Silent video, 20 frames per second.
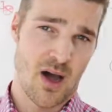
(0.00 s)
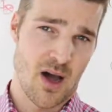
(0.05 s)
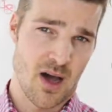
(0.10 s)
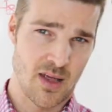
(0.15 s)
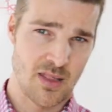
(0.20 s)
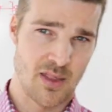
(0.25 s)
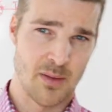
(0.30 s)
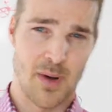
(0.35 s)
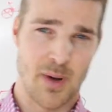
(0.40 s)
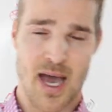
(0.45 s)

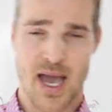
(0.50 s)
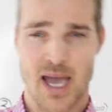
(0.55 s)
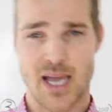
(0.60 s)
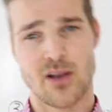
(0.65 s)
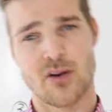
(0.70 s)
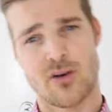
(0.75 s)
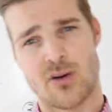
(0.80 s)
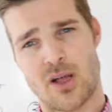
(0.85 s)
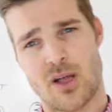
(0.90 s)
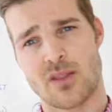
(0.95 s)
on the
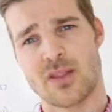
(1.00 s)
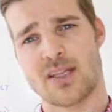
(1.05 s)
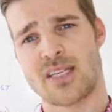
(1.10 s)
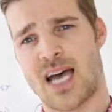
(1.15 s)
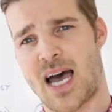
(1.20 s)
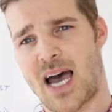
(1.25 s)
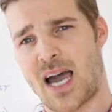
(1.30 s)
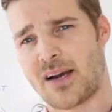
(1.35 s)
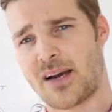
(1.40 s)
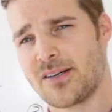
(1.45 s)
bike or on the
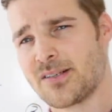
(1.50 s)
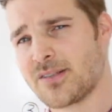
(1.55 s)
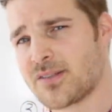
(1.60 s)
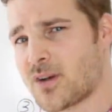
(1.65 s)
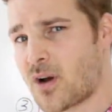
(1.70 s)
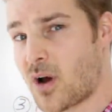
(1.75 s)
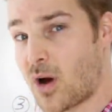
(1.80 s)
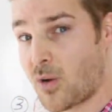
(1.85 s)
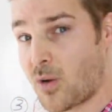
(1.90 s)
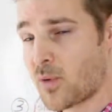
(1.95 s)
tires,
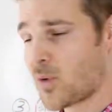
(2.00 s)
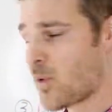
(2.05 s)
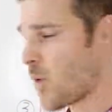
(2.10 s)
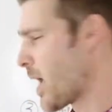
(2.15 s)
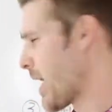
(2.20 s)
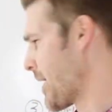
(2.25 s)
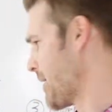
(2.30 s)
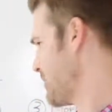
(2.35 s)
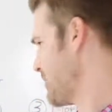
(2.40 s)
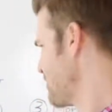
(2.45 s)
are required.